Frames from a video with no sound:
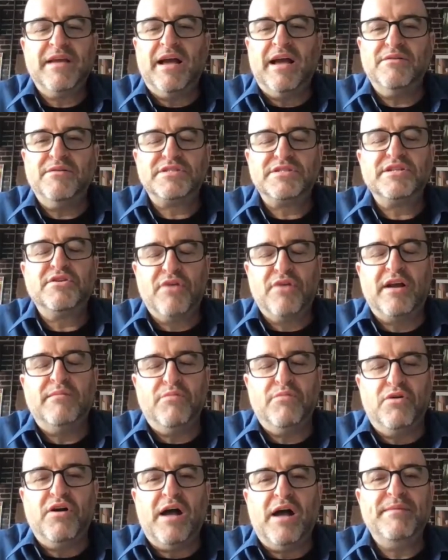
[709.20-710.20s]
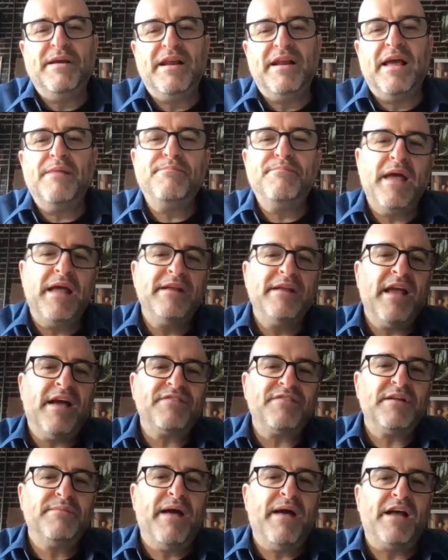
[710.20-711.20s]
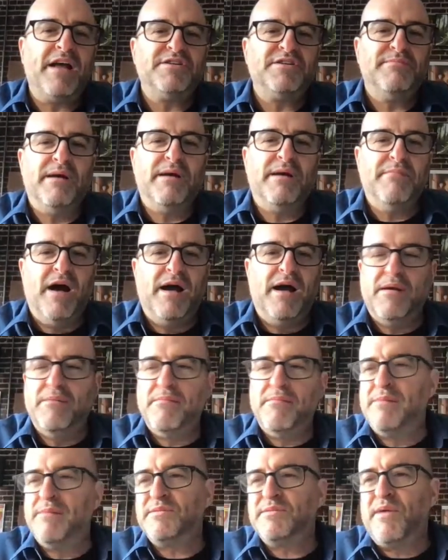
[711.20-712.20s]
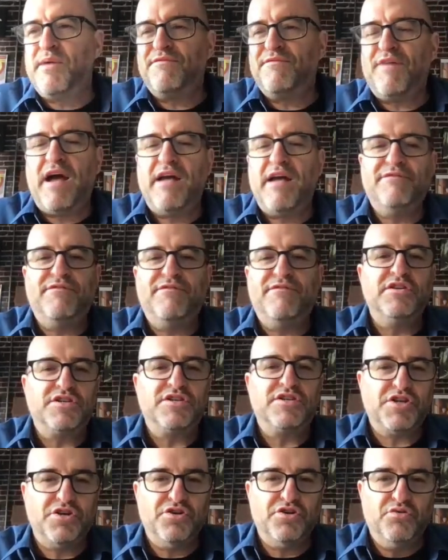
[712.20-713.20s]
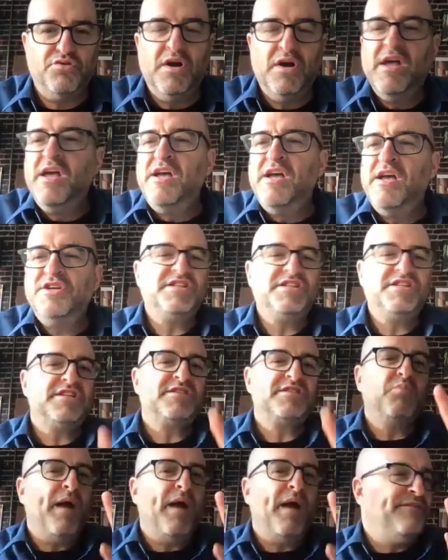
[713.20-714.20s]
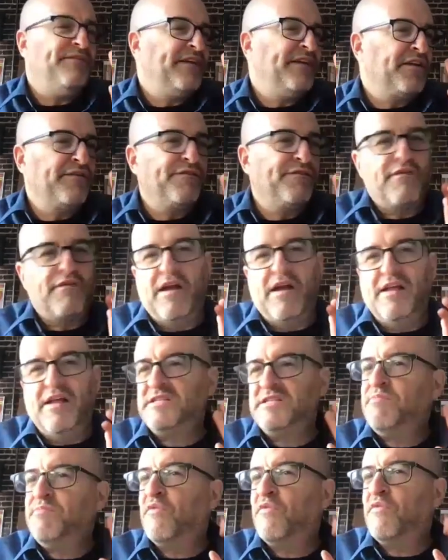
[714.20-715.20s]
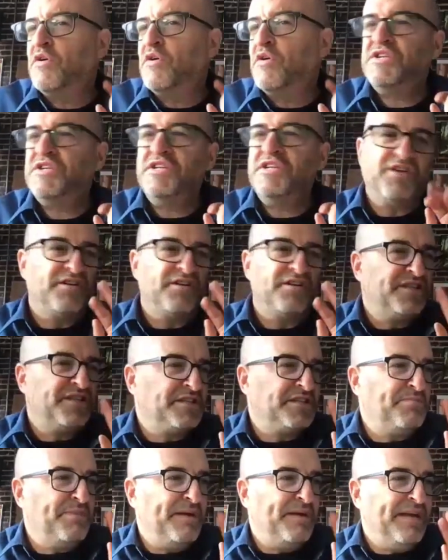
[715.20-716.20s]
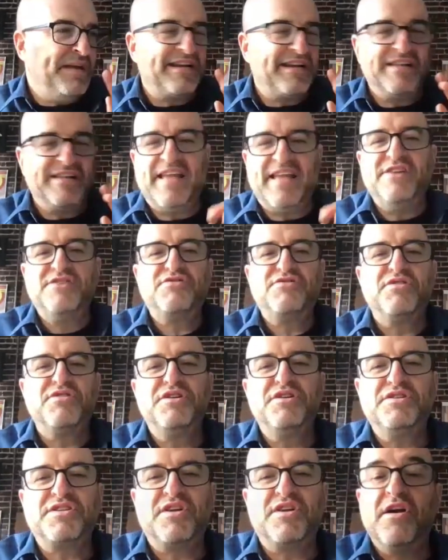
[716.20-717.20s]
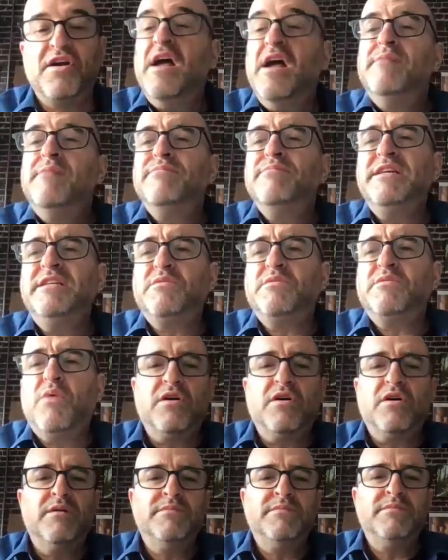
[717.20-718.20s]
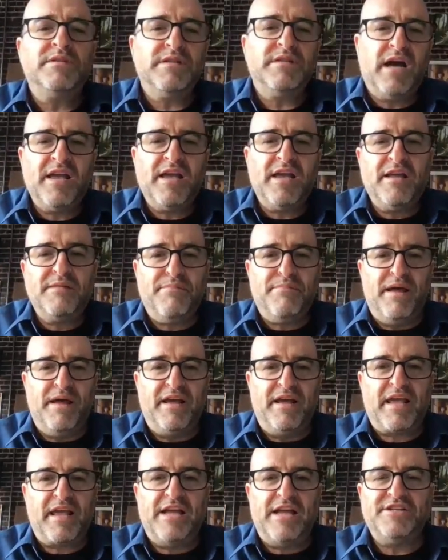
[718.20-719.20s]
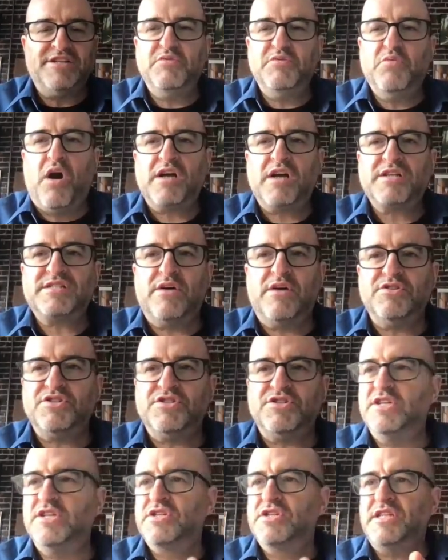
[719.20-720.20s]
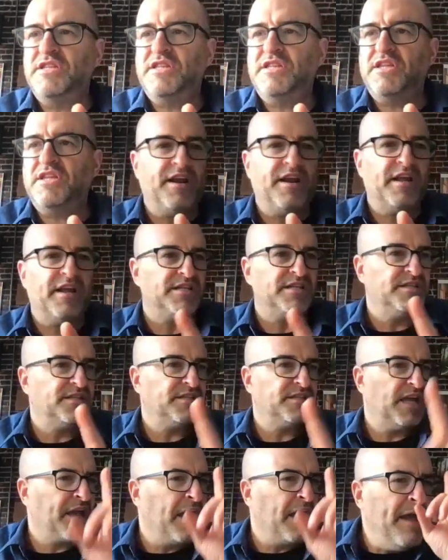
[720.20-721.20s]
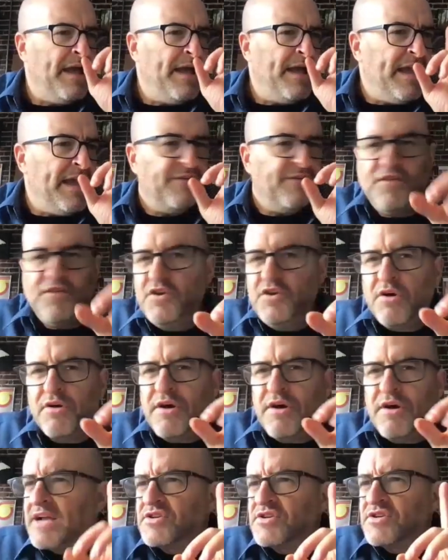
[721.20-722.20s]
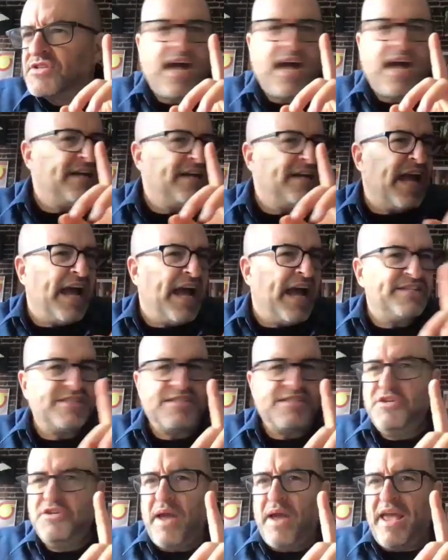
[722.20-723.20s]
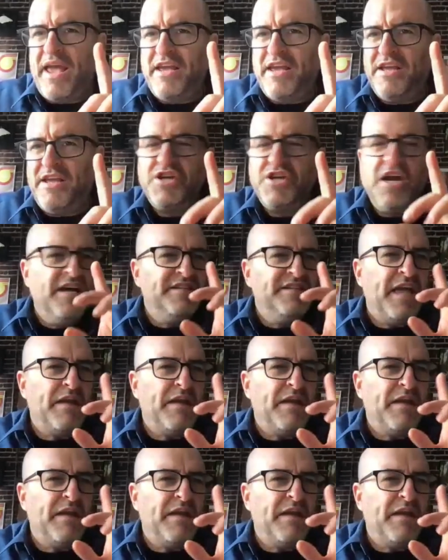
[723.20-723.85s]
Yeah, it was incredible. I mean, and you have to imagine my mom. My mom's about 5'2". She's just waving at her friends before she starts to speak. And they introduce her, please welcome Diane Benick. And she walks out and she looks at the audience and it's like, if you don't exercise as you age,